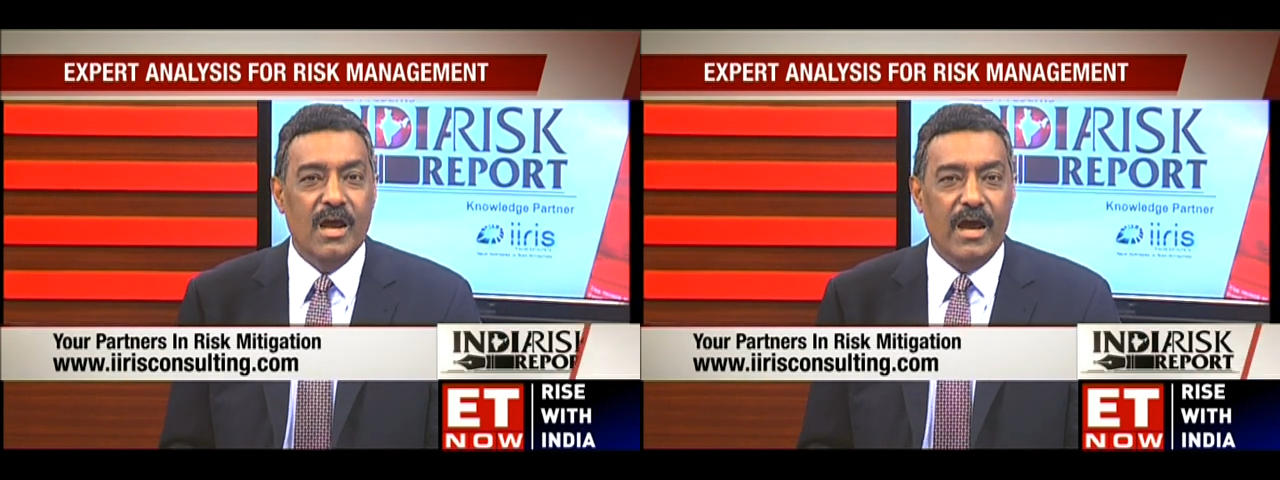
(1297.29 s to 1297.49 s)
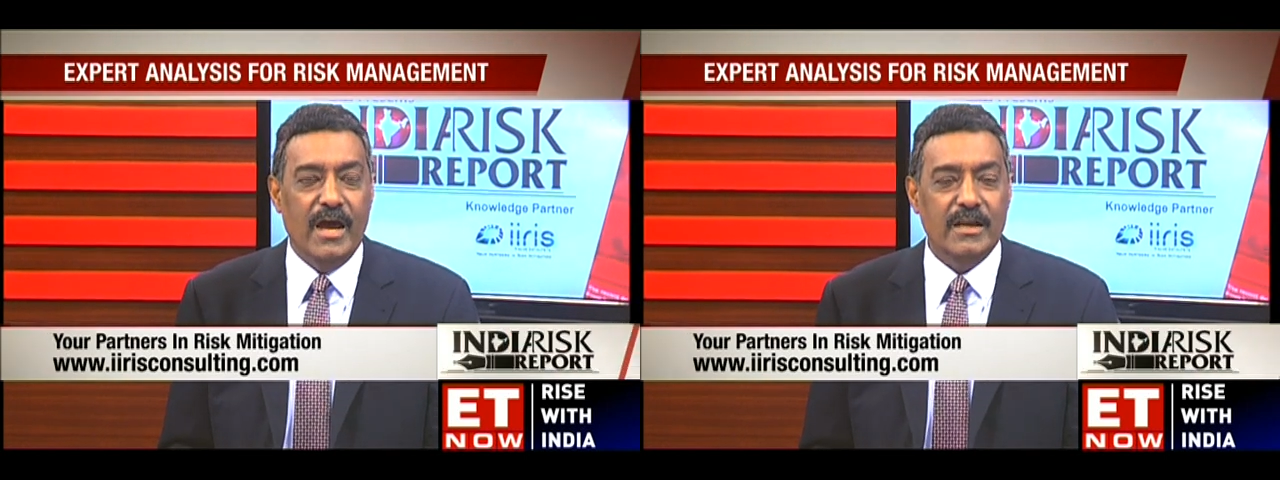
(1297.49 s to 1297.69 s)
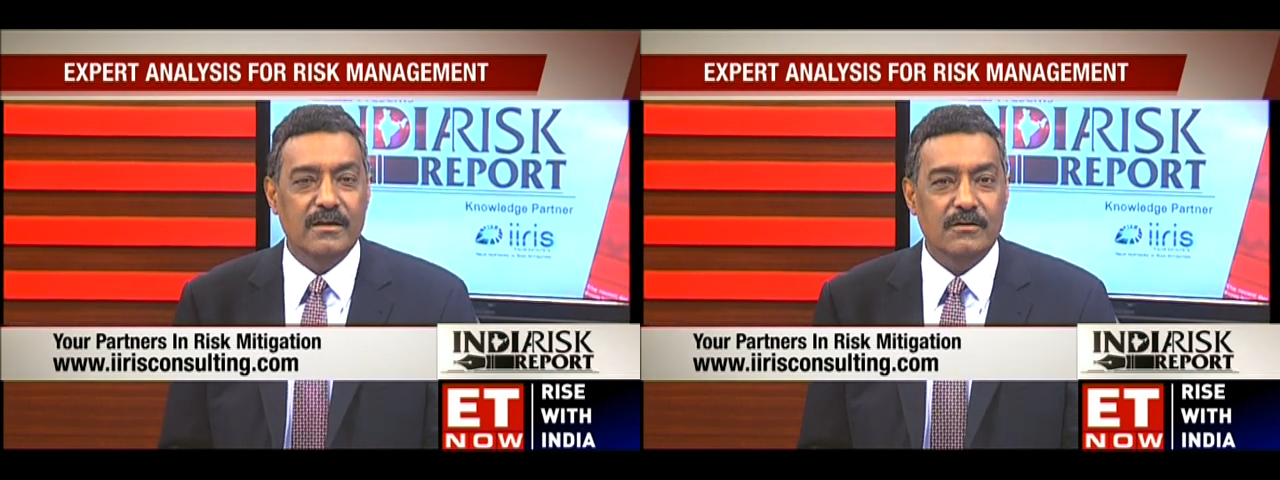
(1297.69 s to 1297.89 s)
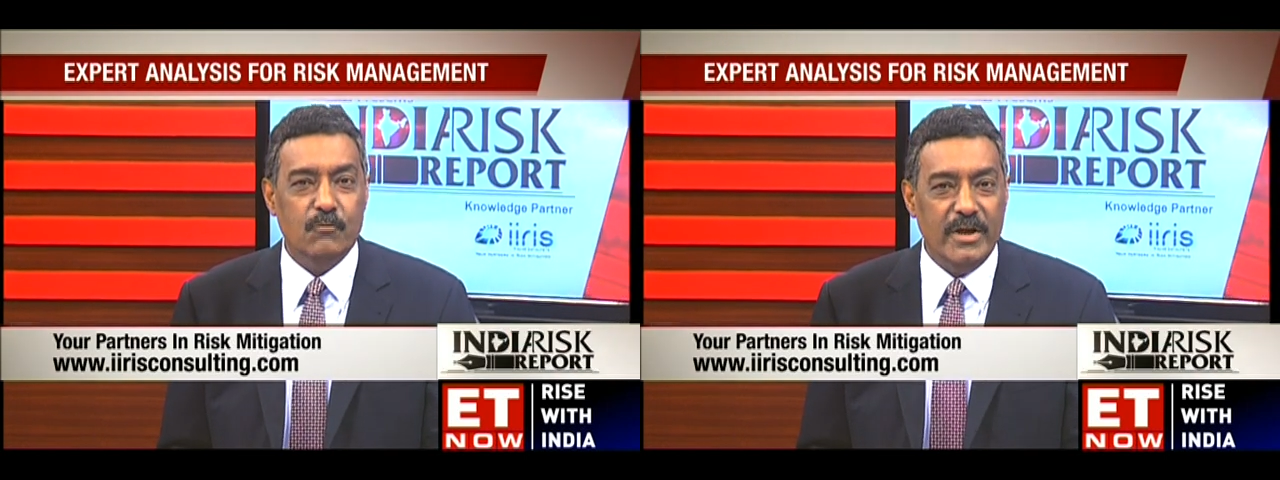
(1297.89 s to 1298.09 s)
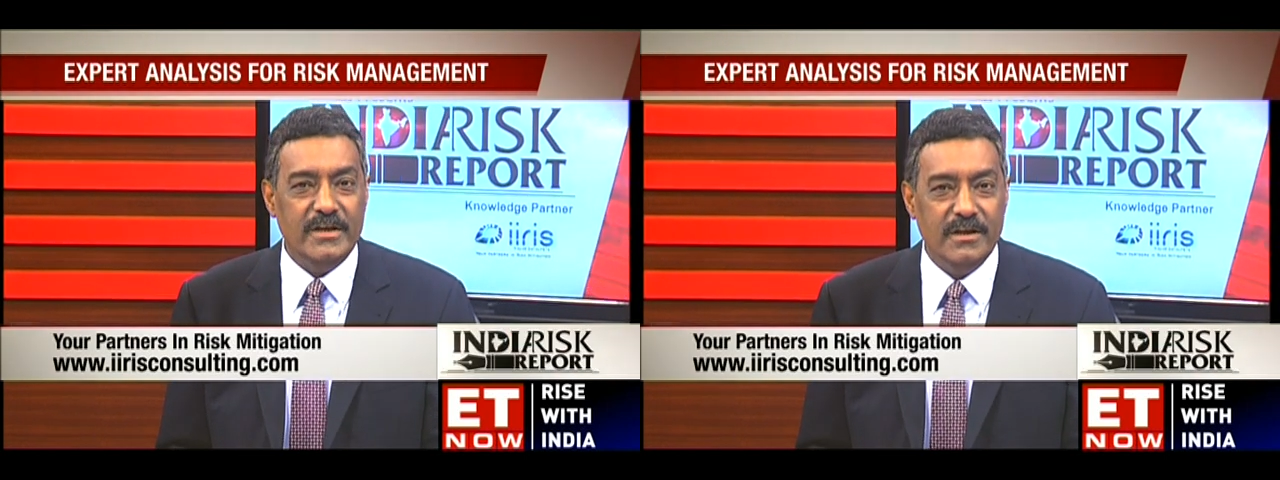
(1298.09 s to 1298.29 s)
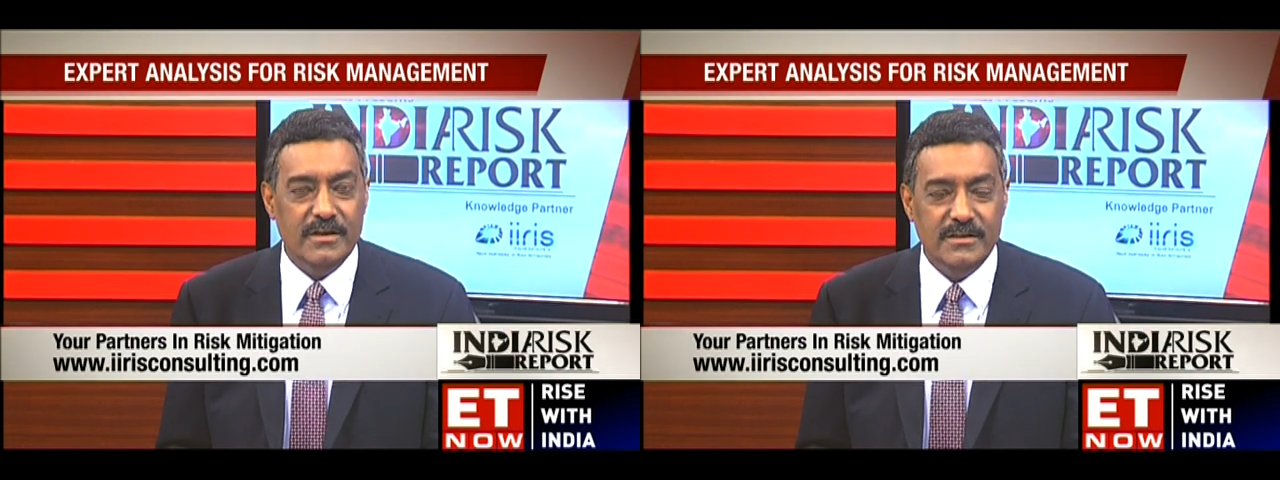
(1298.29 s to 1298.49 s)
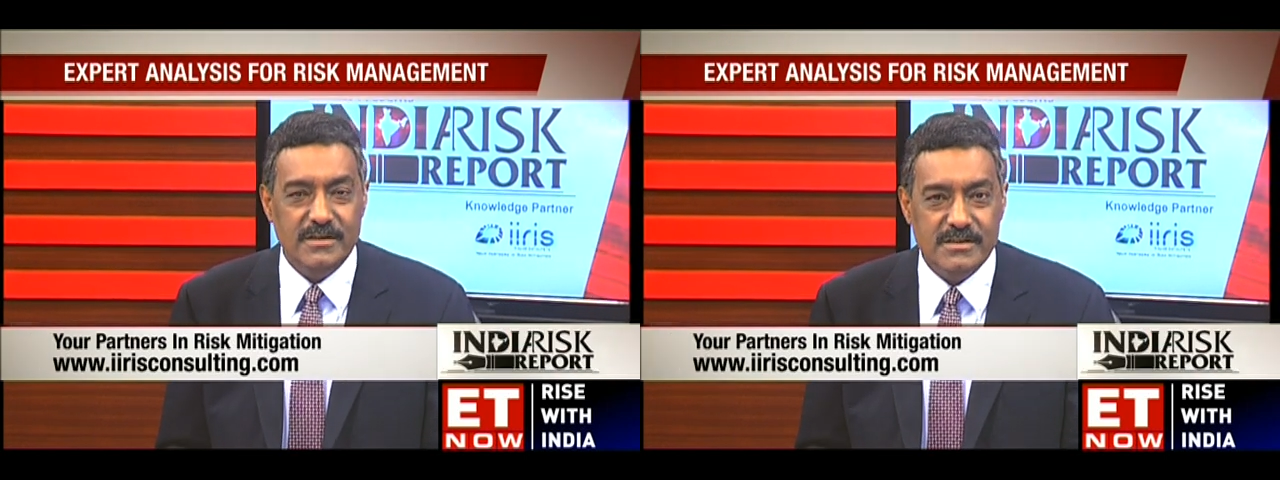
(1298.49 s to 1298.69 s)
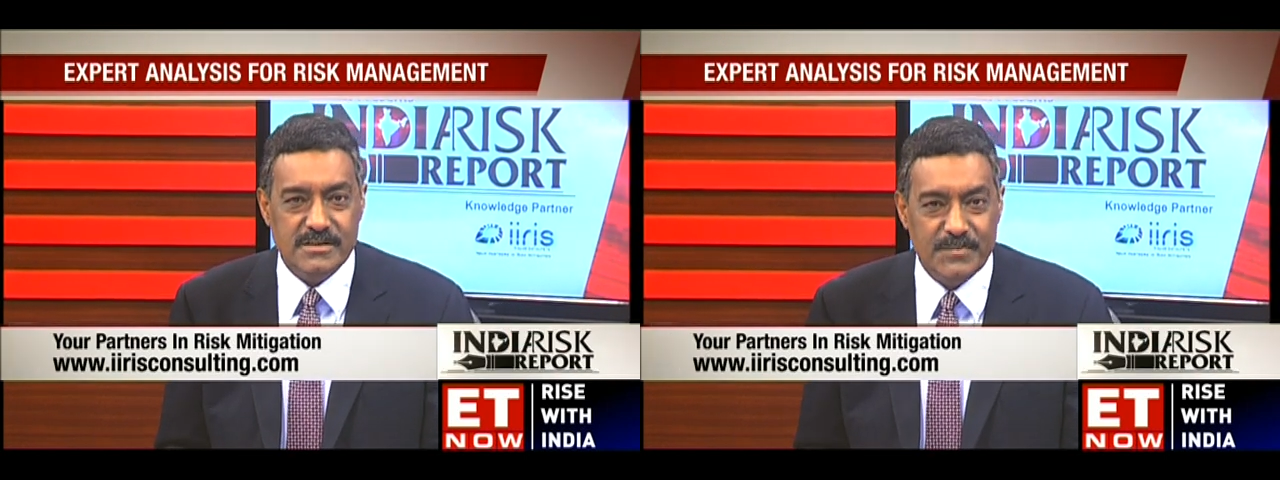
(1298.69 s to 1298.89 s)
And quite clearly,
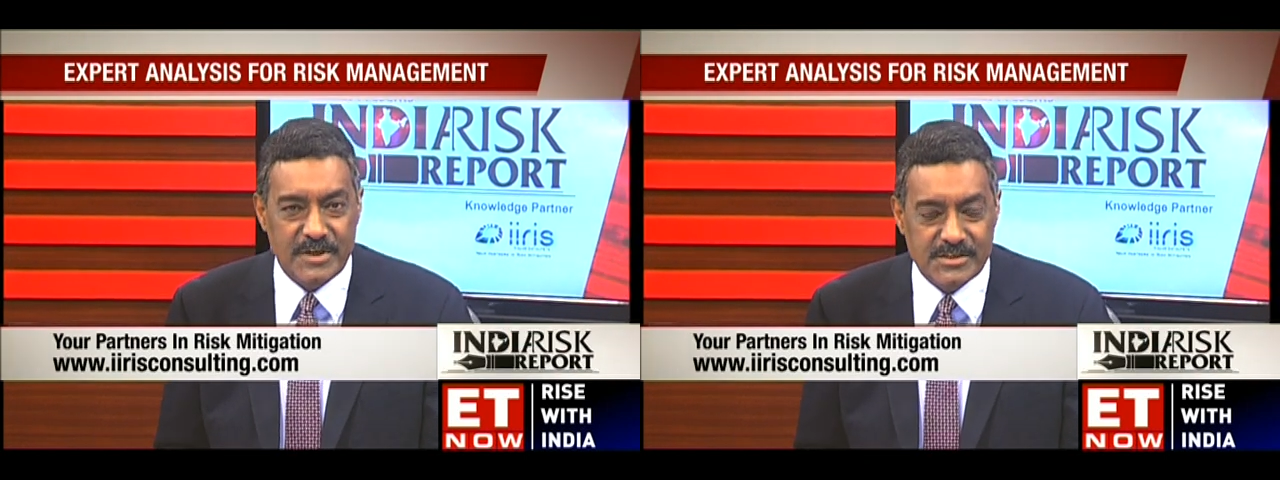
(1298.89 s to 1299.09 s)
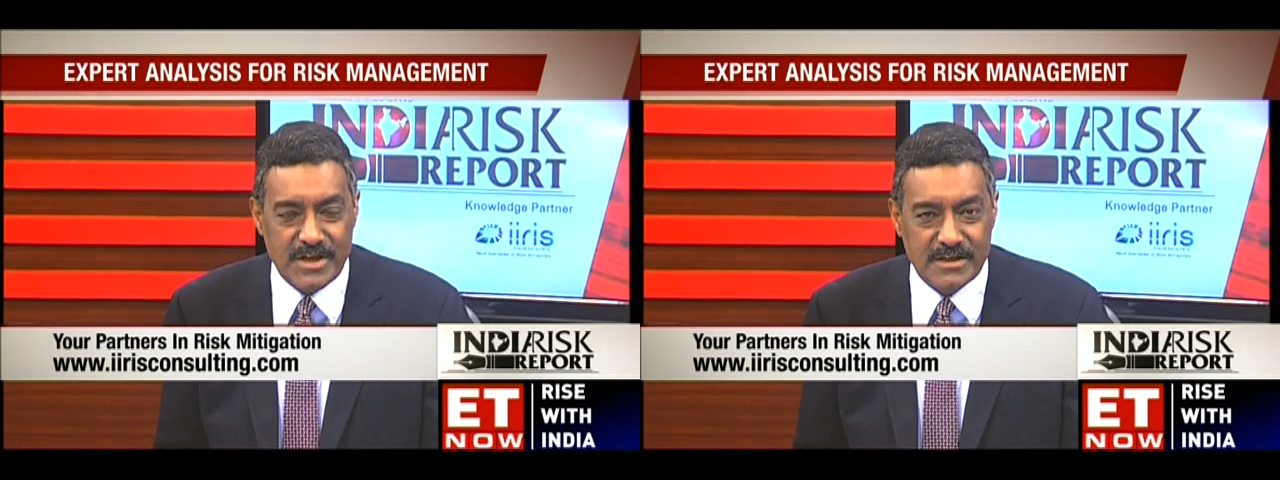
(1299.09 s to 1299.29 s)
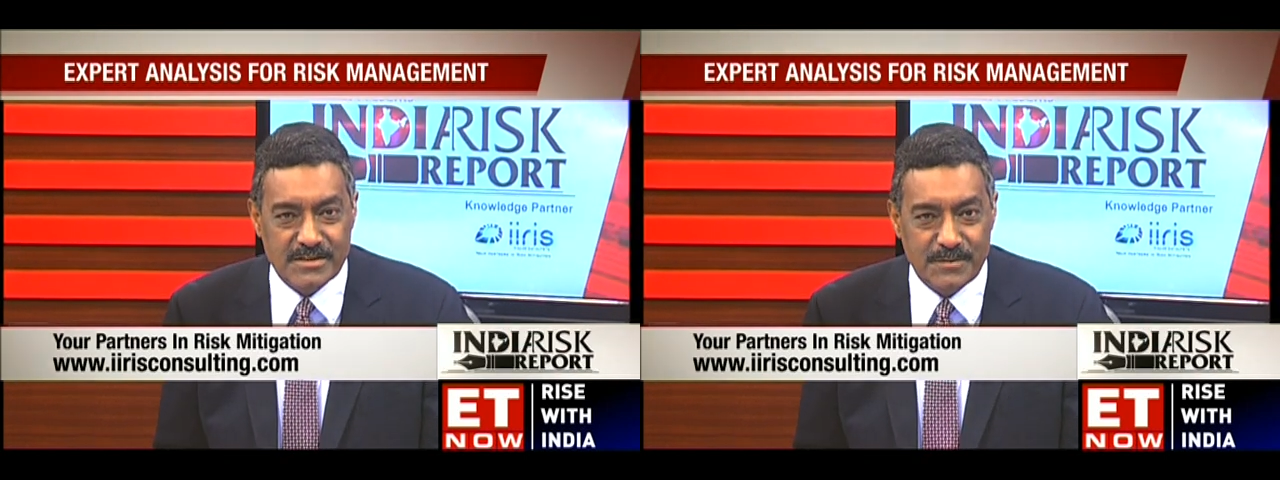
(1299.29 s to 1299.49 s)
there is a big challenge